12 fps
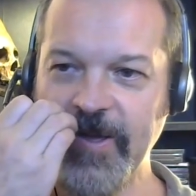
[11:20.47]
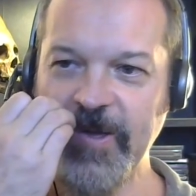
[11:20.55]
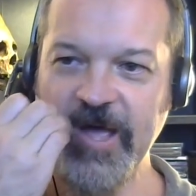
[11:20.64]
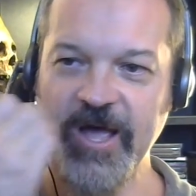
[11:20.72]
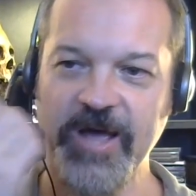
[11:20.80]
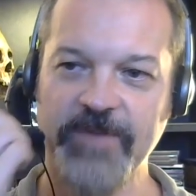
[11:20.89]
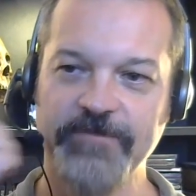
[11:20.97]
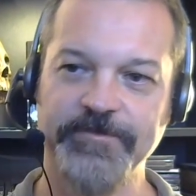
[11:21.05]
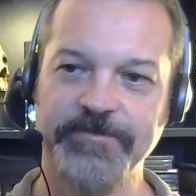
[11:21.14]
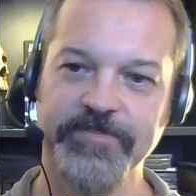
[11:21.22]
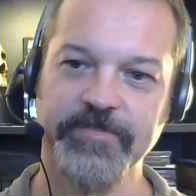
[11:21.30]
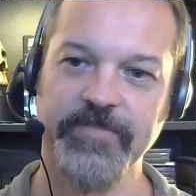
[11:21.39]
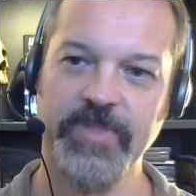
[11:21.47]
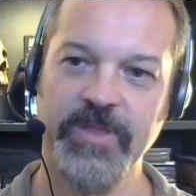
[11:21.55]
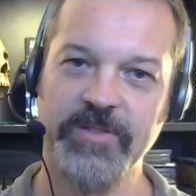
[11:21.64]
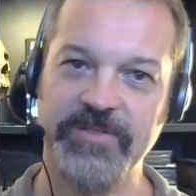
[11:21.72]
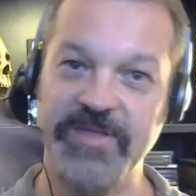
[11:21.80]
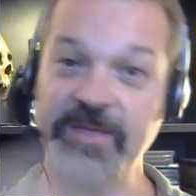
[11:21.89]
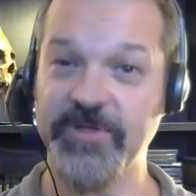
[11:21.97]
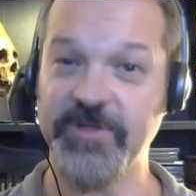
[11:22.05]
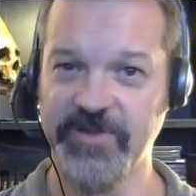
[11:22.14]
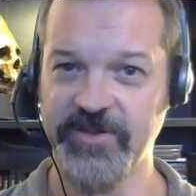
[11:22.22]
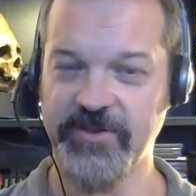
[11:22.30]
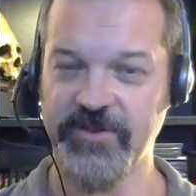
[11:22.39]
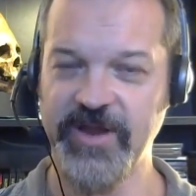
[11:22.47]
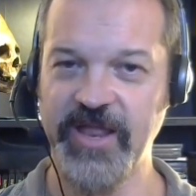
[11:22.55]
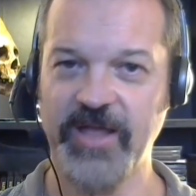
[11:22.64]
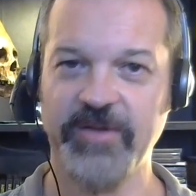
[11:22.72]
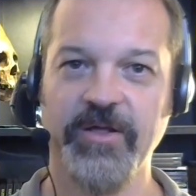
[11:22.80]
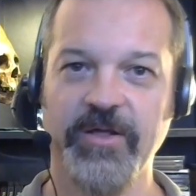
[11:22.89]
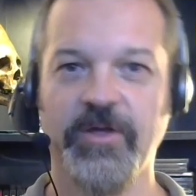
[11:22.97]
Demons, on the other hand,